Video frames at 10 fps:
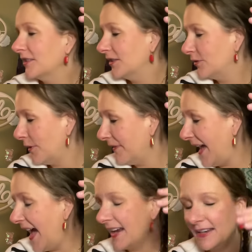Do I have a
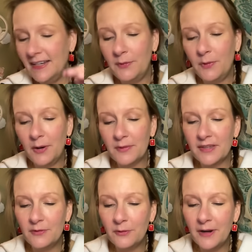hat anywhere
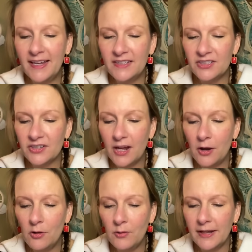within reach?
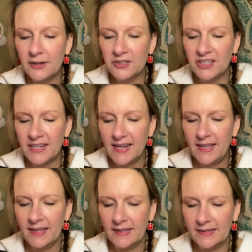No, here she
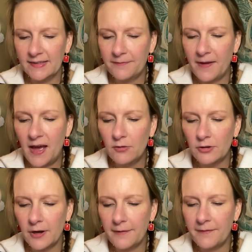is. I found
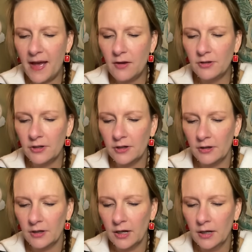her. I found
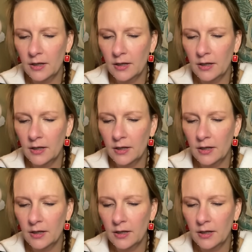her.